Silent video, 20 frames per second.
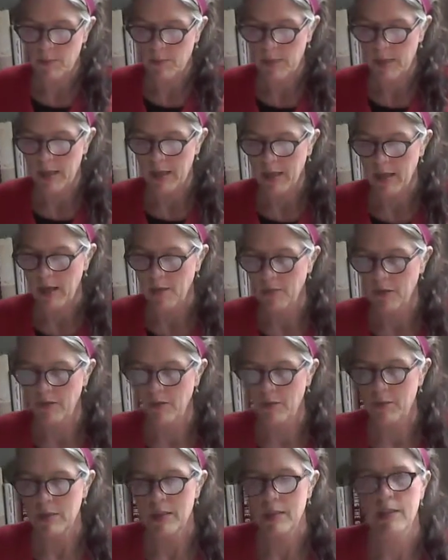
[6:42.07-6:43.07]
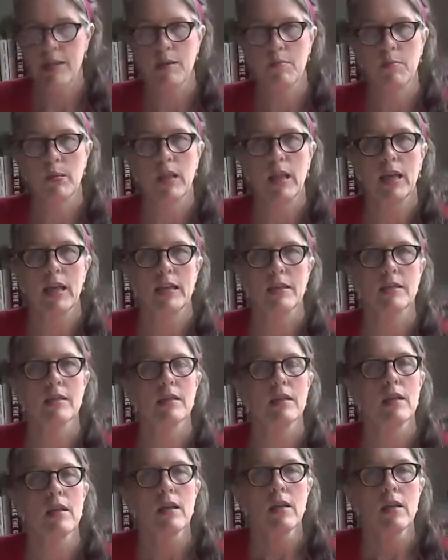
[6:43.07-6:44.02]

be coming from the same place